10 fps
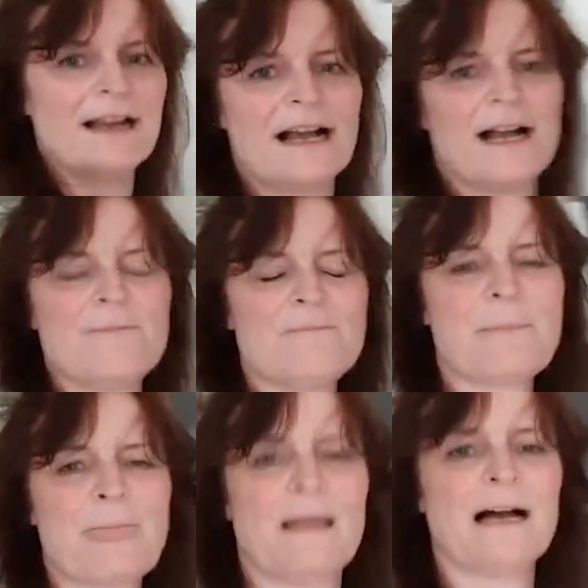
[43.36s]

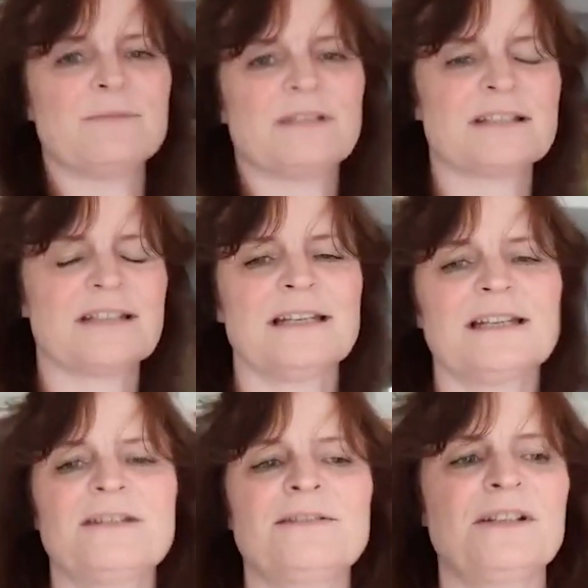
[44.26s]
I'm just going
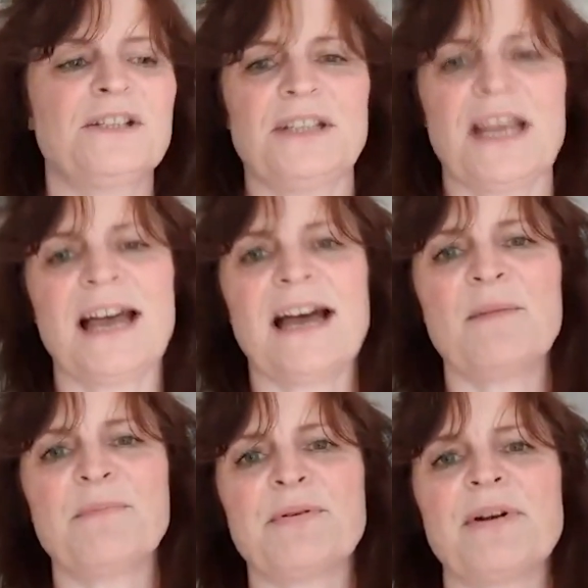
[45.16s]
to share a
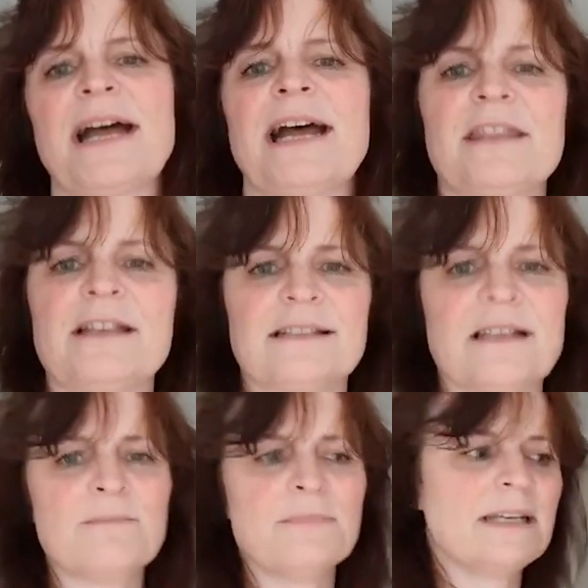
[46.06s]
prayer that
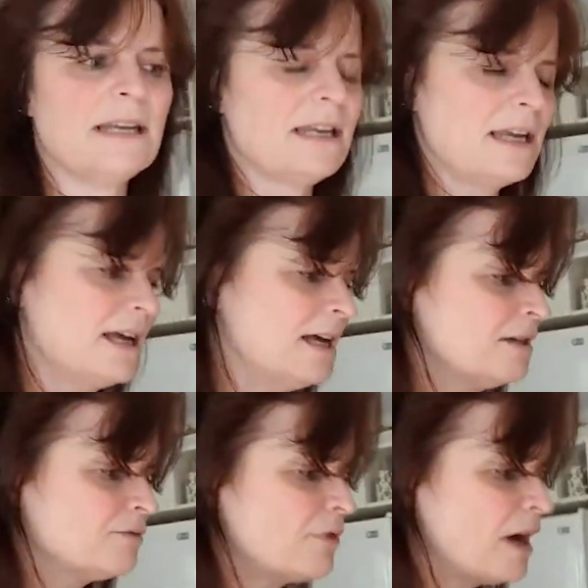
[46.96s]
somebody
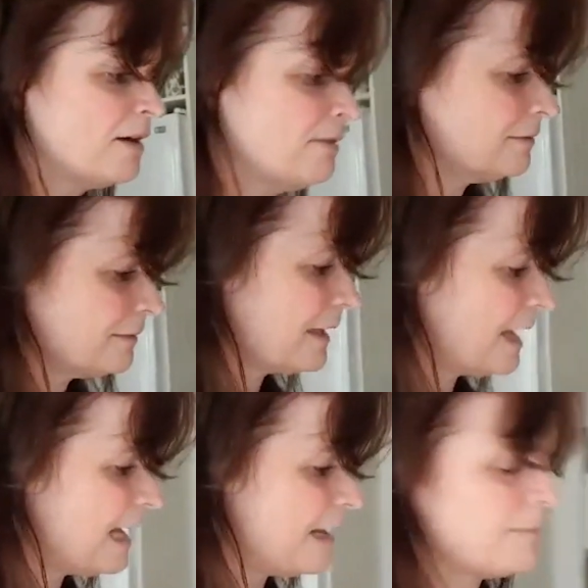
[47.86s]
wrote.
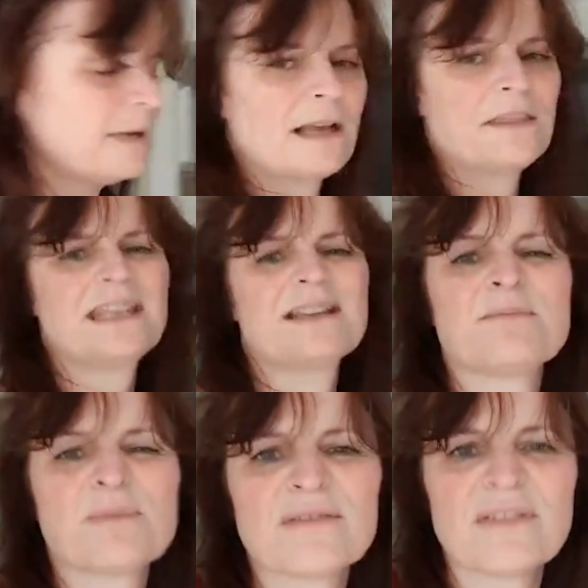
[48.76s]
I think it's
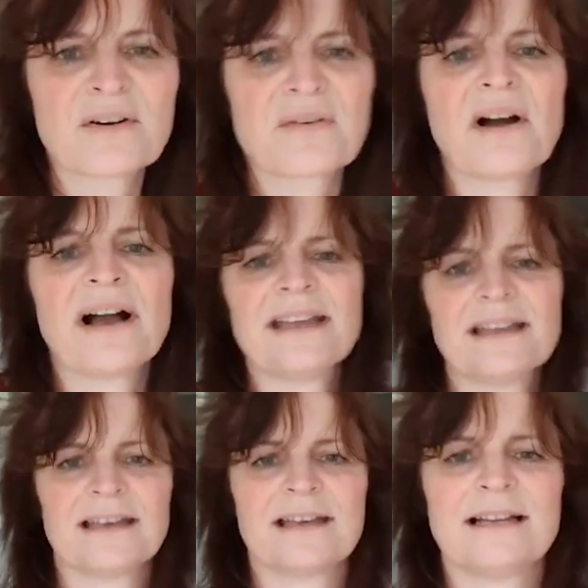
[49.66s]
more of a cry
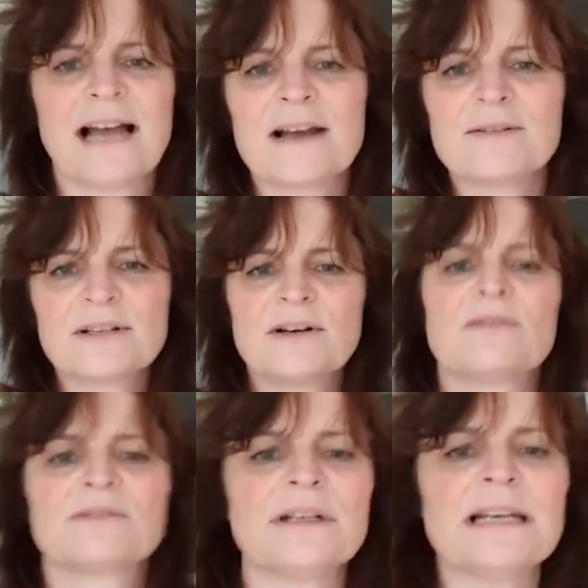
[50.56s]
out to
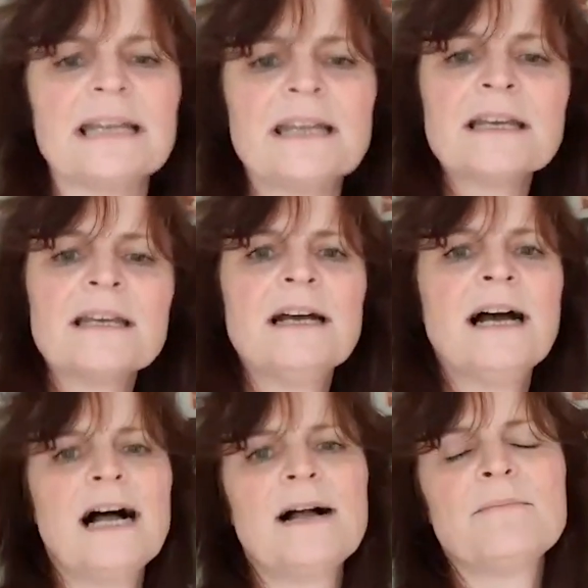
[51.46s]
God, really.
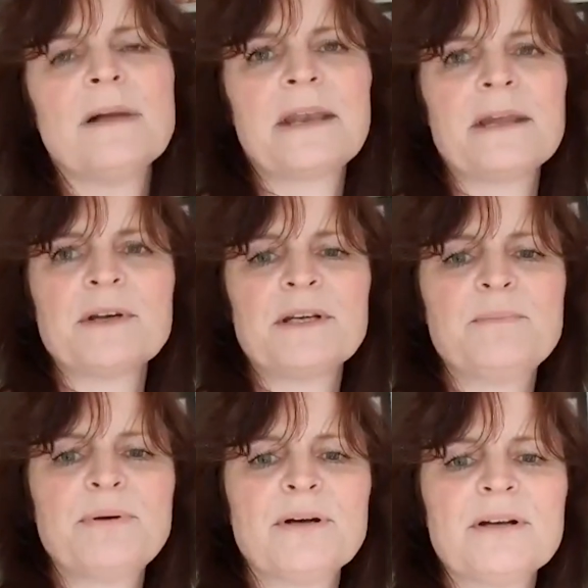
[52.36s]
And I'm going to
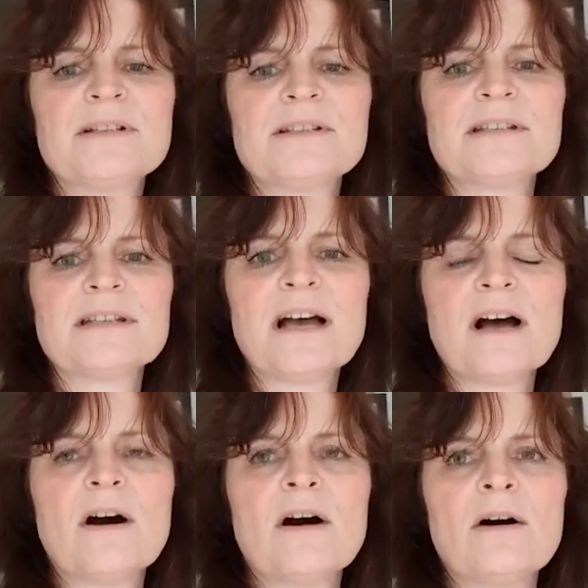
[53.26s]
put
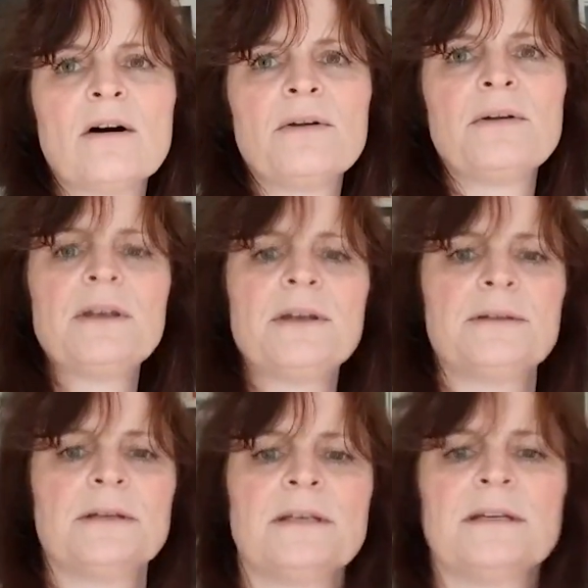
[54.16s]
on
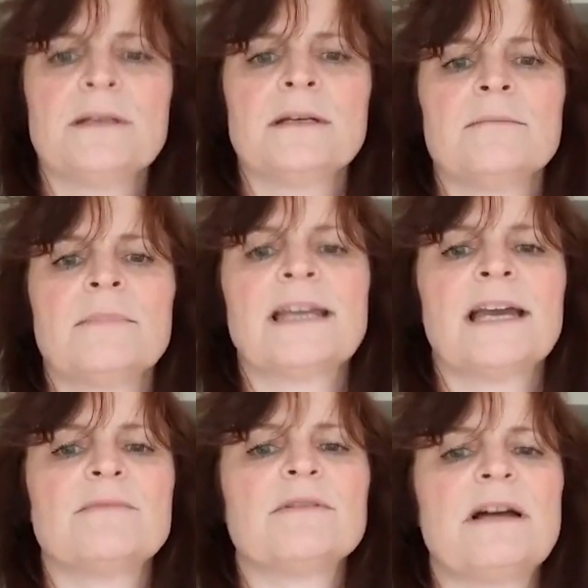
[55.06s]
my
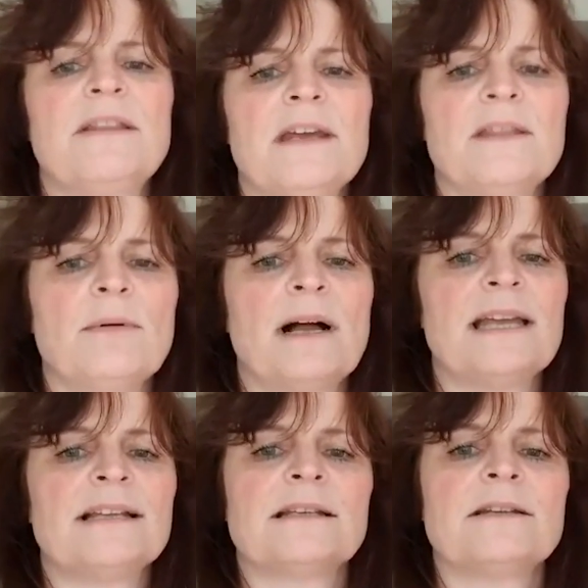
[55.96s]
camera around the other way
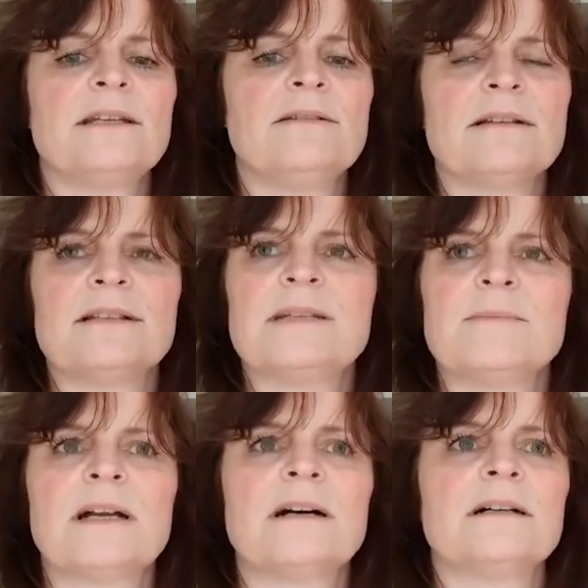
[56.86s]
so that you can see my
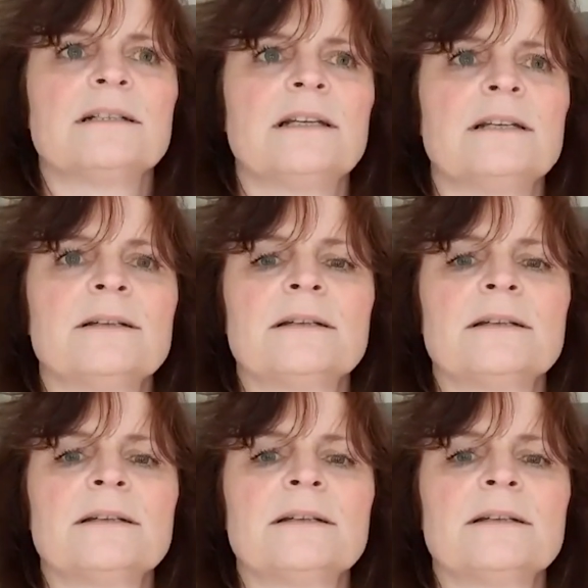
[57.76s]
garden